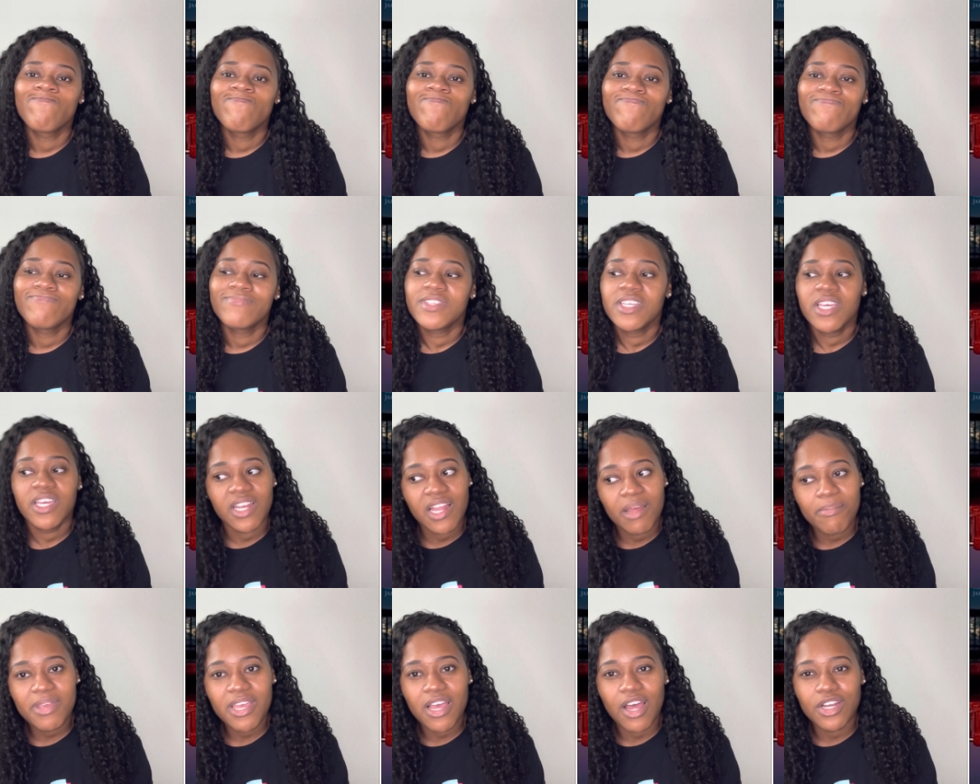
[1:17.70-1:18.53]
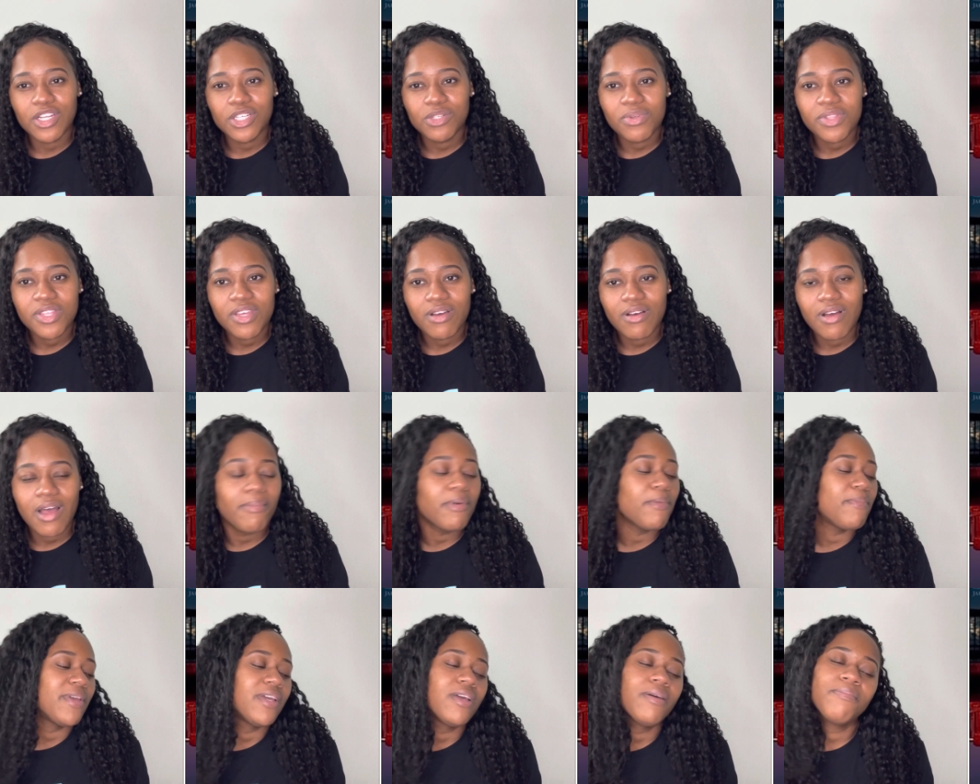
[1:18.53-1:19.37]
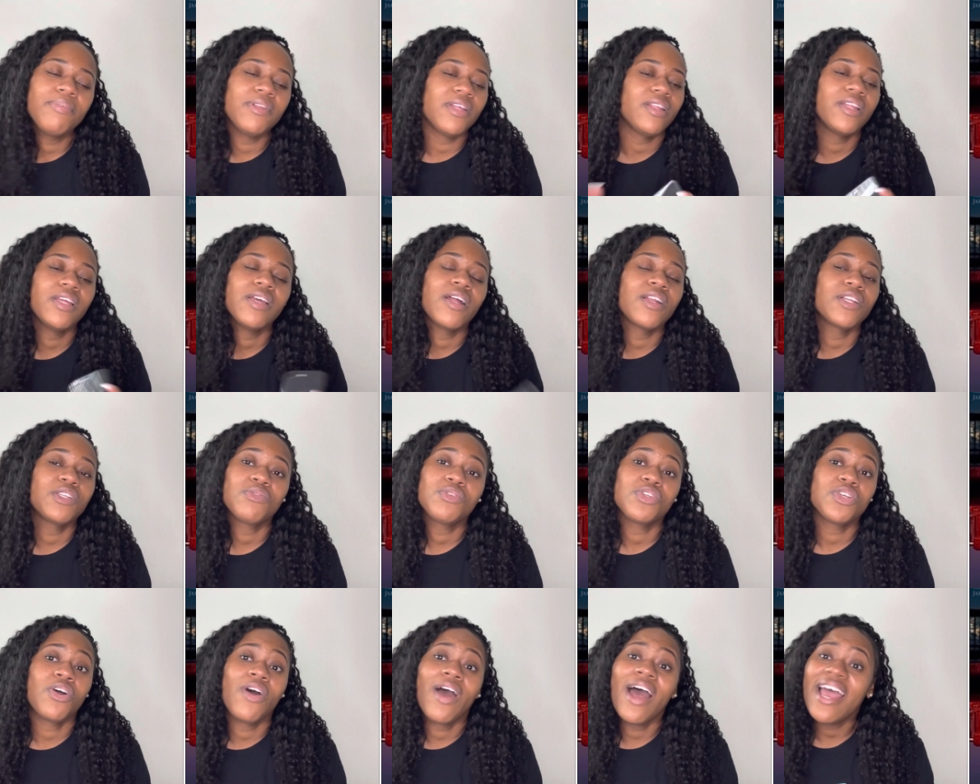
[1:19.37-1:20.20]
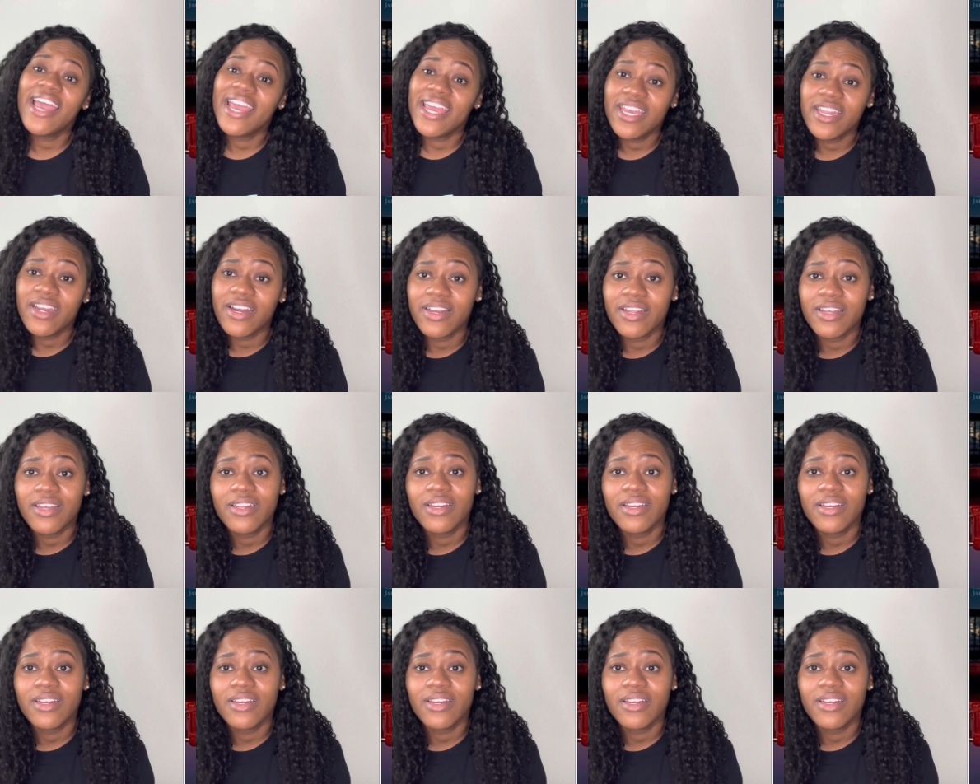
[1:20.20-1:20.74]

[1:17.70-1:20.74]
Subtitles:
Can I be honest with y'all? I'm gonna be completely honest with y'all. I hated it.